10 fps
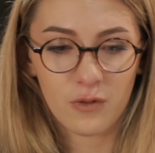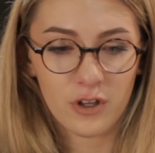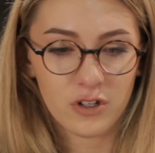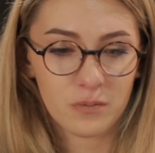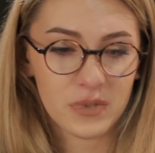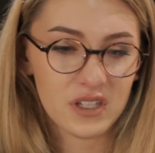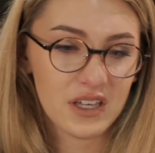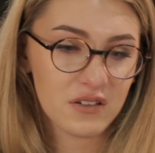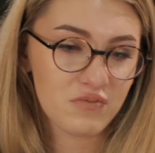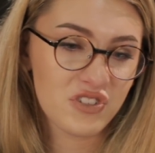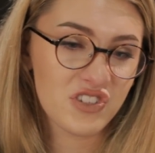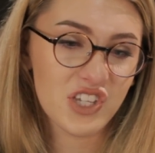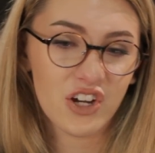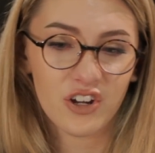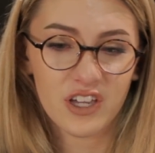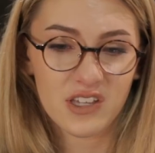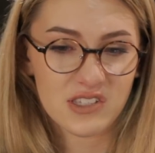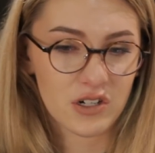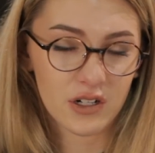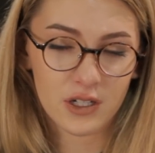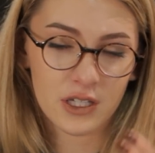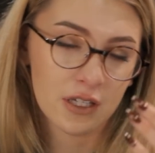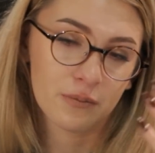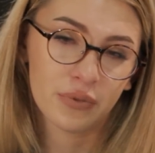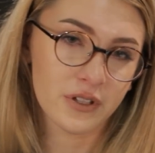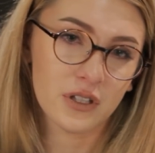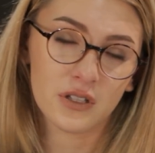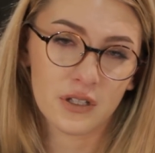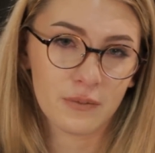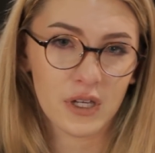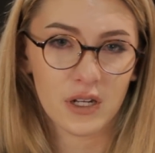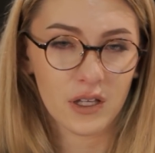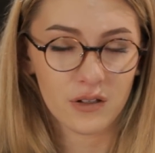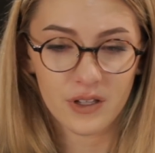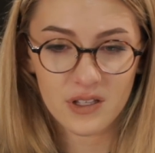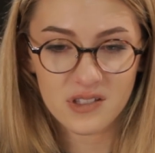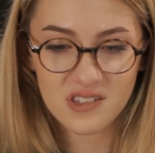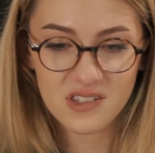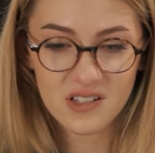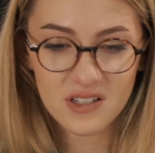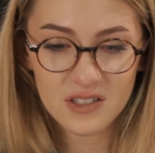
whether it be like serious or completely meaningless.